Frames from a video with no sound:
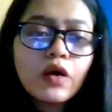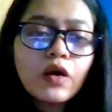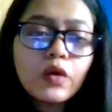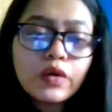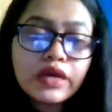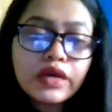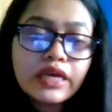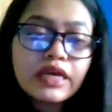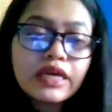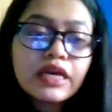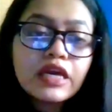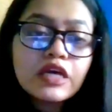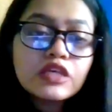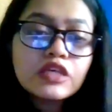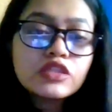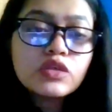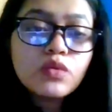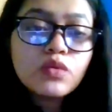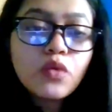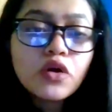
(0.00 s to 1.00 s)
Okay.
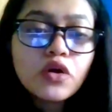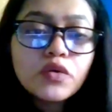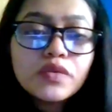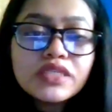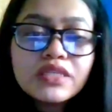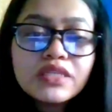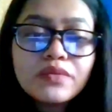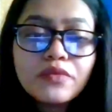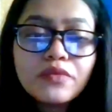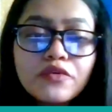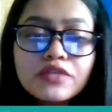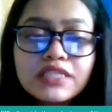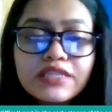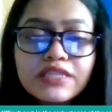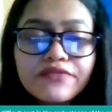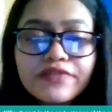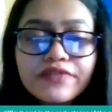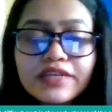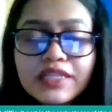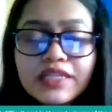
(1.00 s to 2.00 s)
So what was the most
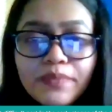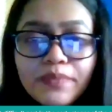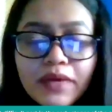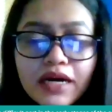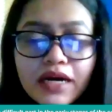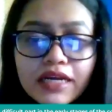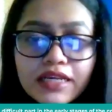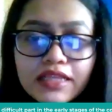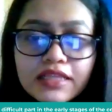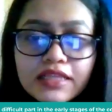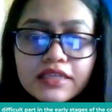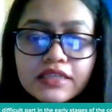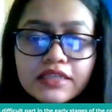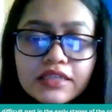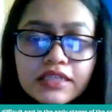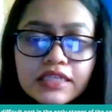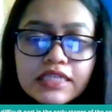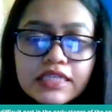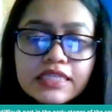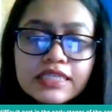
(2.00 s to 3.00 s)
difficult part in the
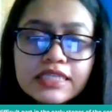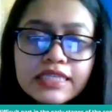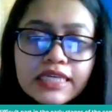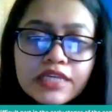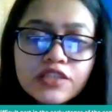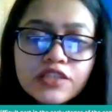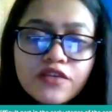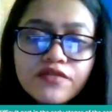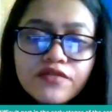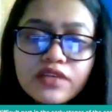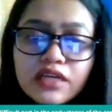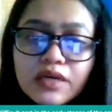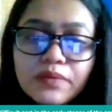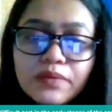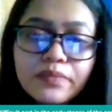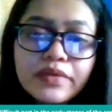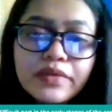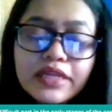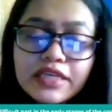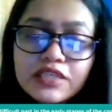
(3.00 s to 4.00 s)
early stage of the
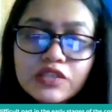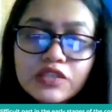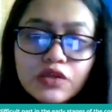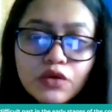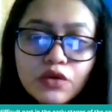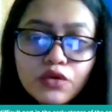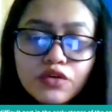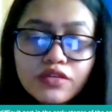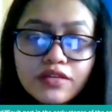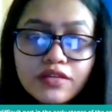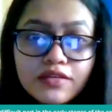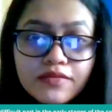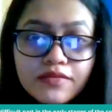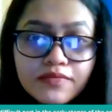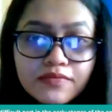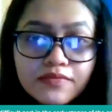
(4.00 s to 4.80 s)
company's growth?